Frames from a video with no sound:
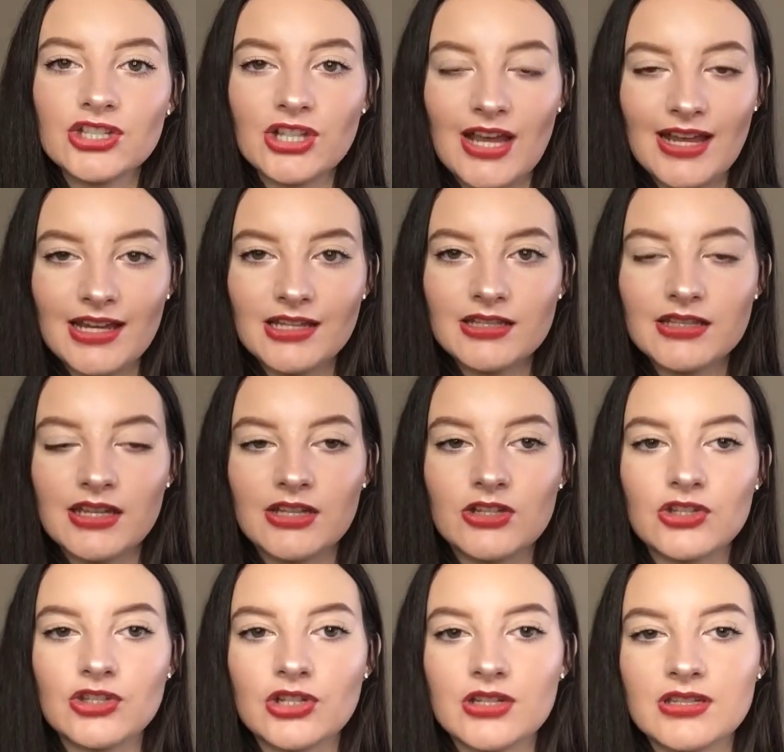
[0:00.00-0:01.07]
shades,
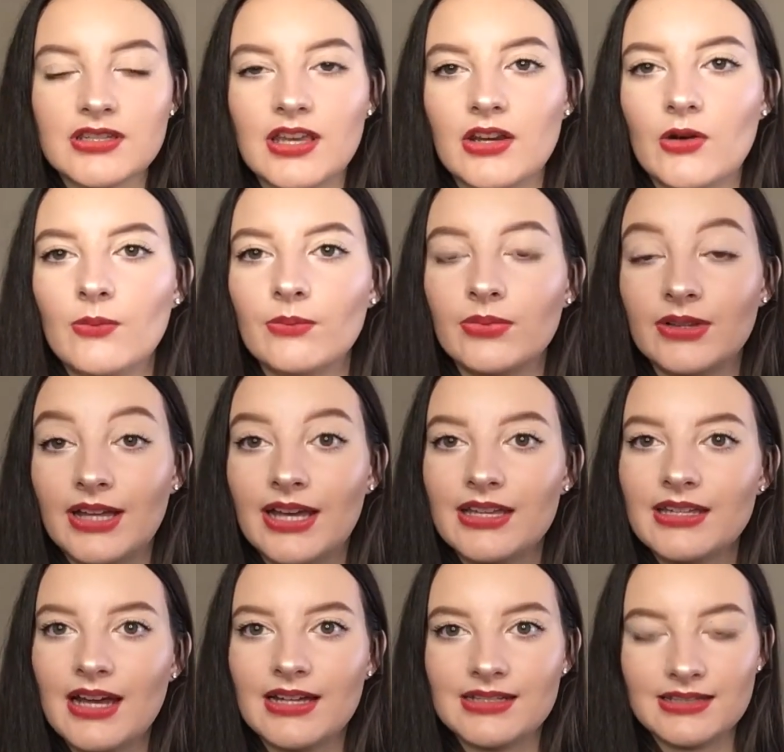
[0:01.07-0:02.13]
it's just they don't
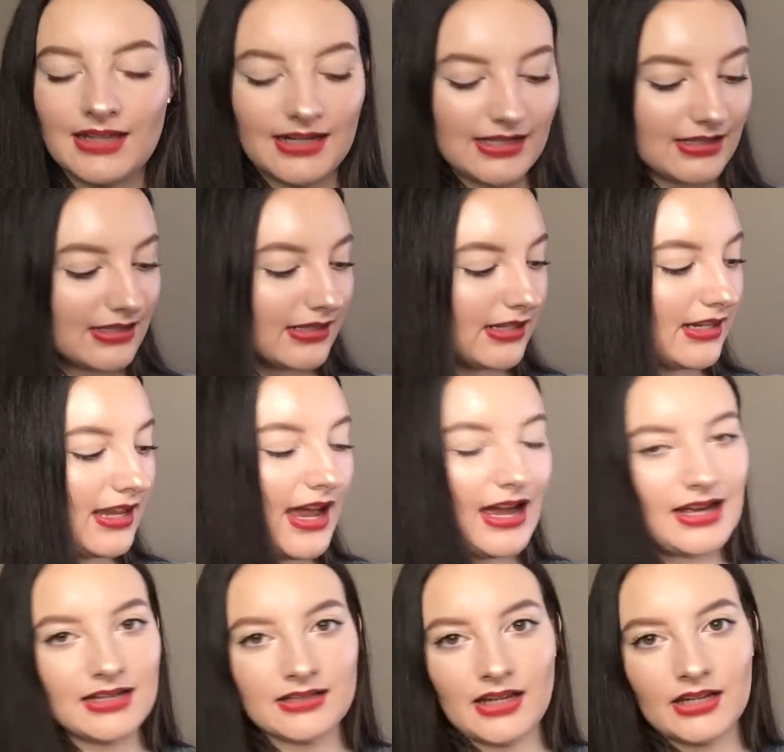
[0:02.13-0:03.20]
blend as nicely
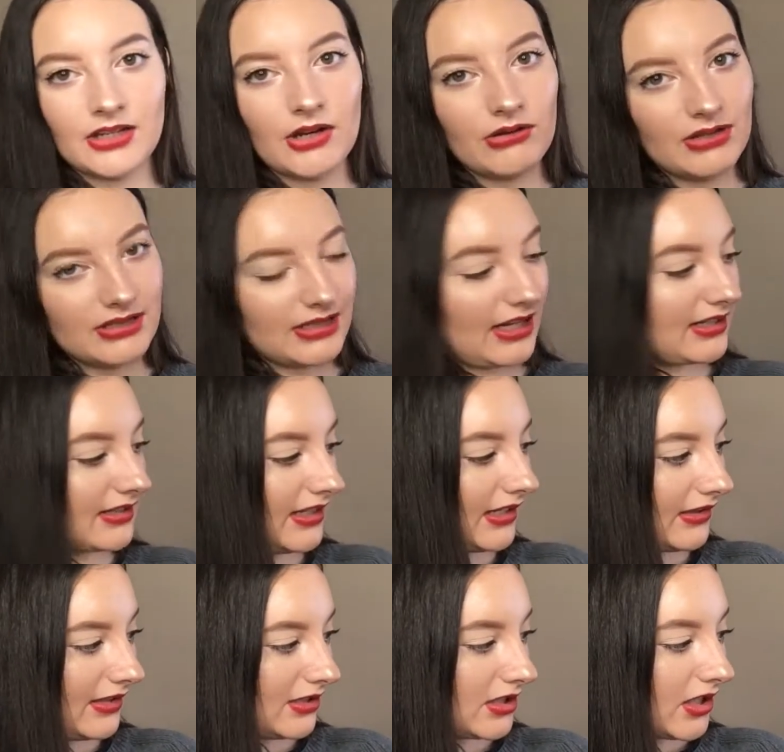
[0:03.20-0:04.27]
as I noticed as
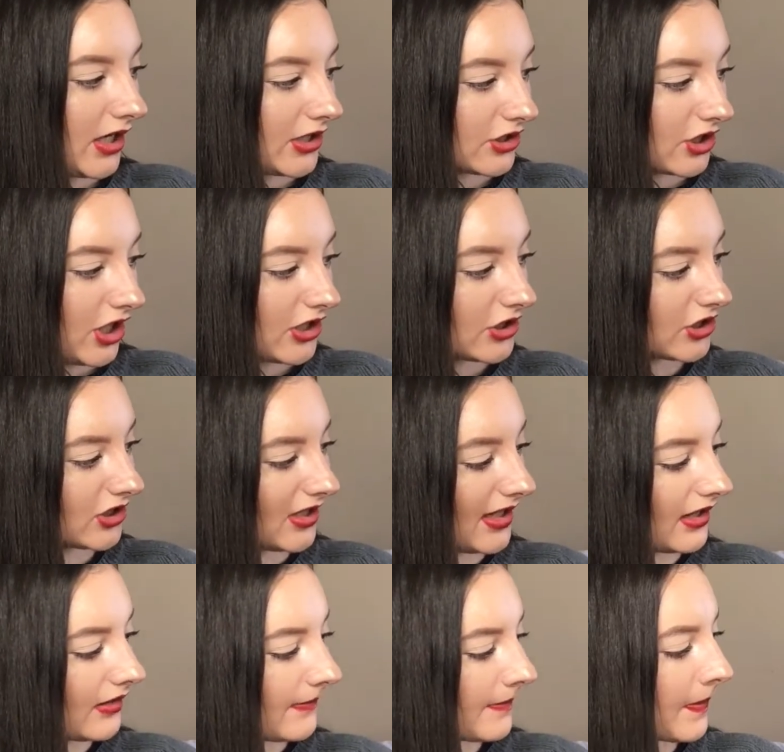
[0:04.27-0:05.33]
like this Hush Hush
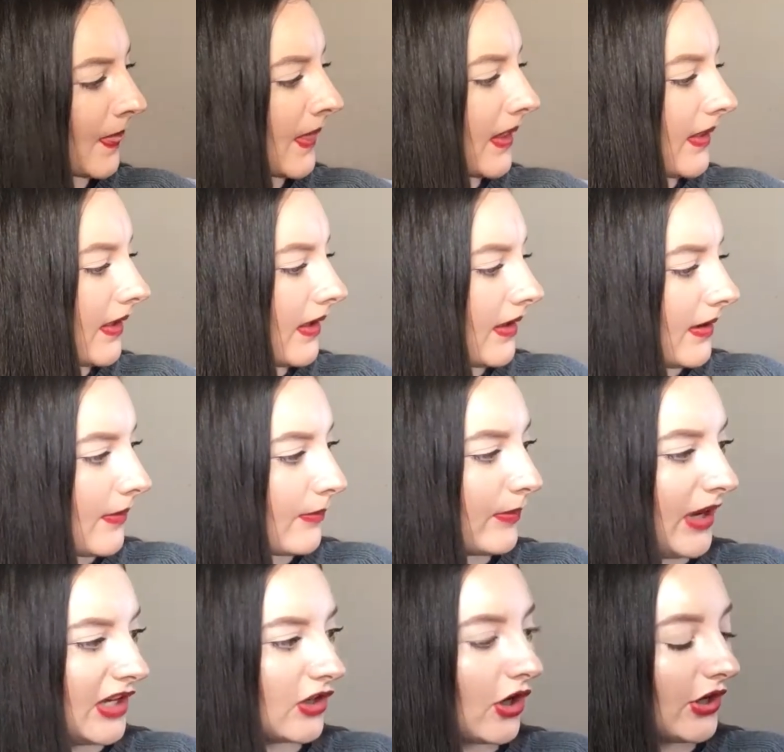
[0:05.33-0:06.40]
did.
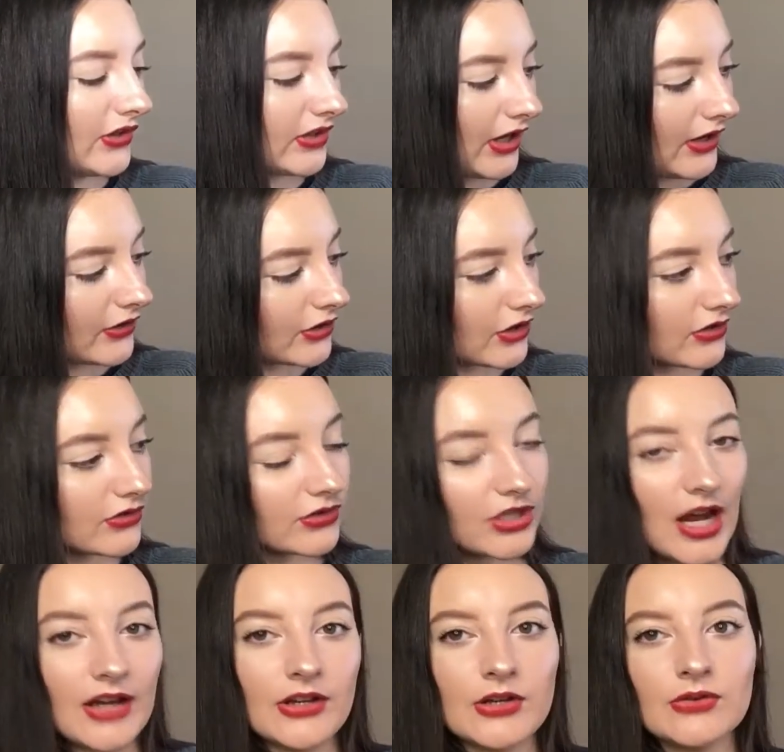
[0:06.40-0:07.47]
But all the other
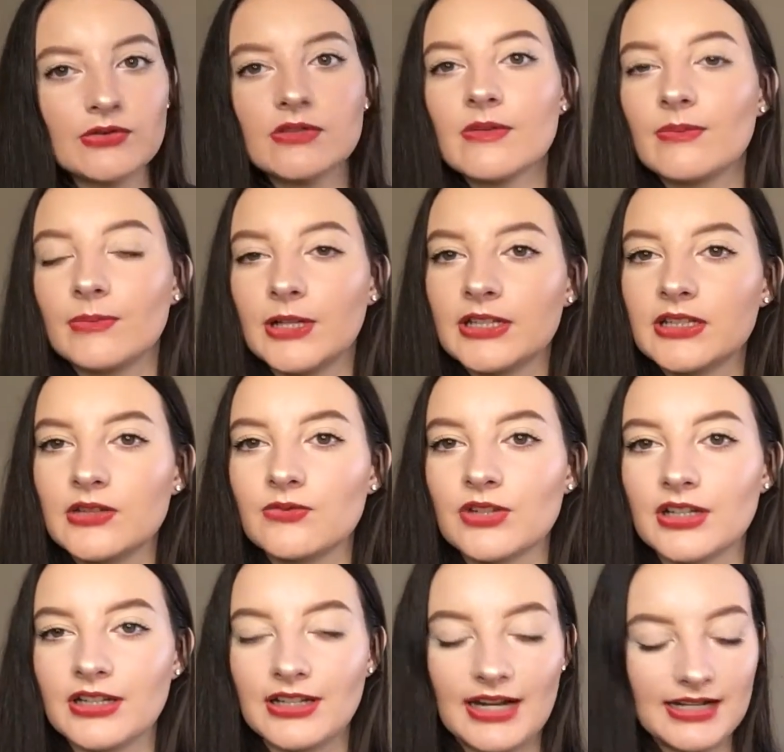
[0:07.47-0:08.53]
shadows blended
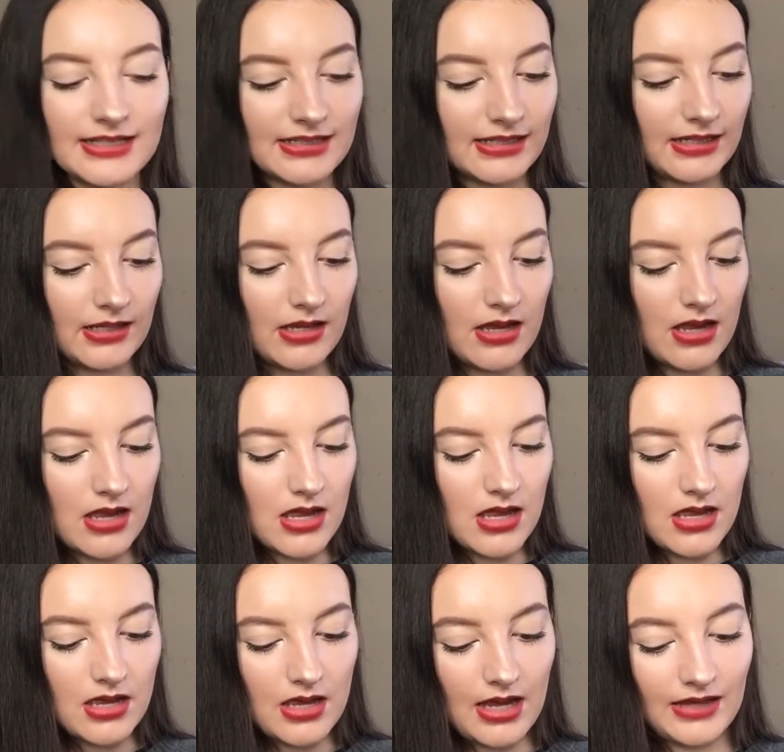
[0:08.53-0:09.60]
really nicely
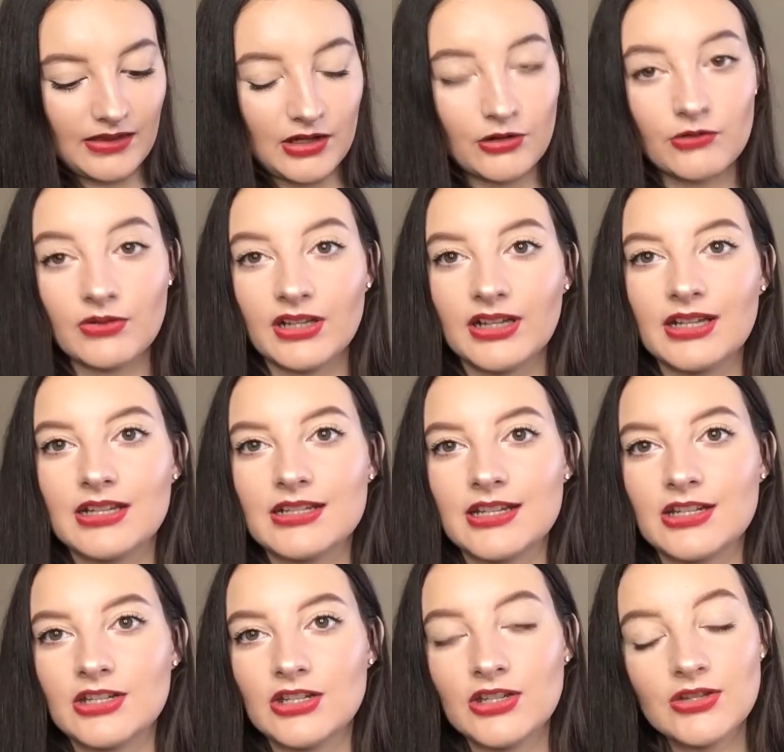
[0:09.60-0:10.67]
and they were really
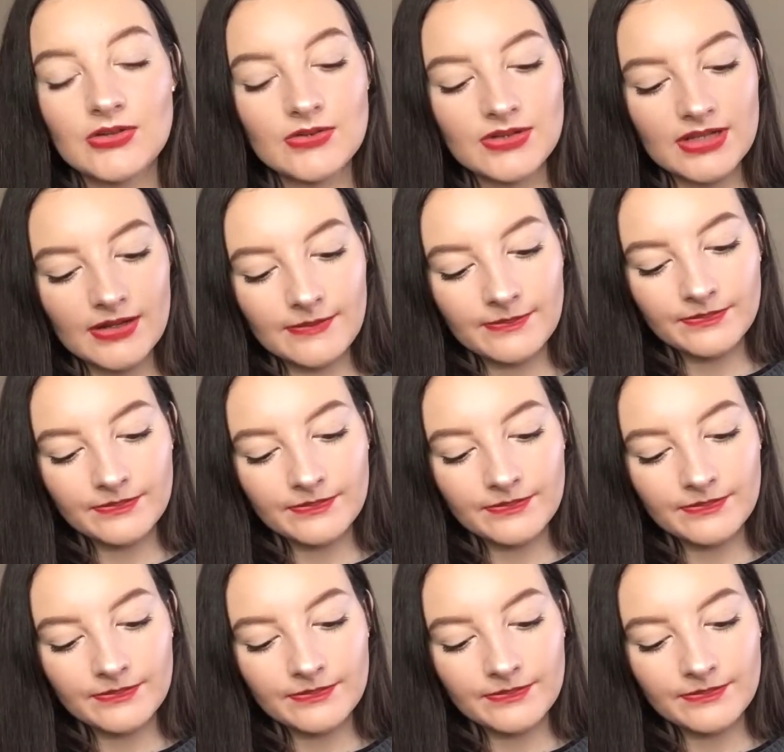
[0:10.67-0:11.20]
easy to use.